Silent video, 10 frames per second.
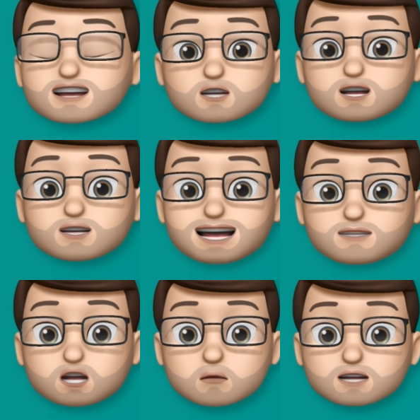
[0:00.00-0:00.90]
You don't
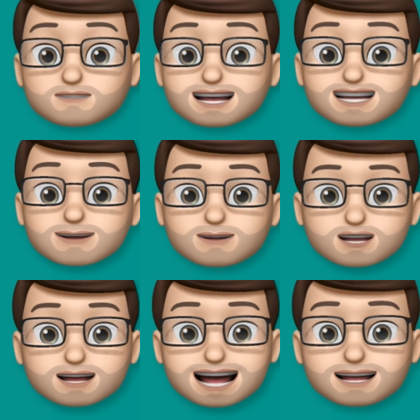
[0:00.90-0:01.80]
have to hold it right up to
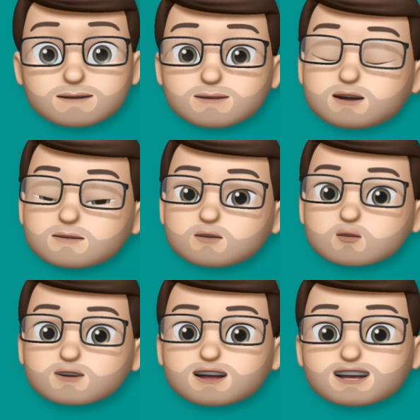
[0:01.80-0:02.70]
your ear, but
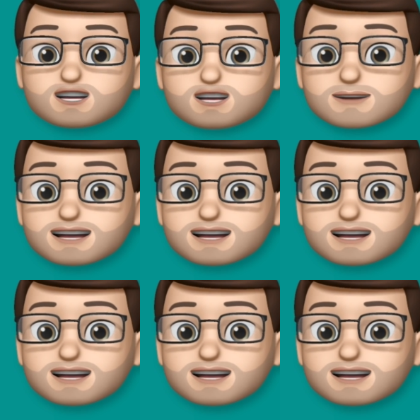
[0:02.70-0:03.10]
all you're going to do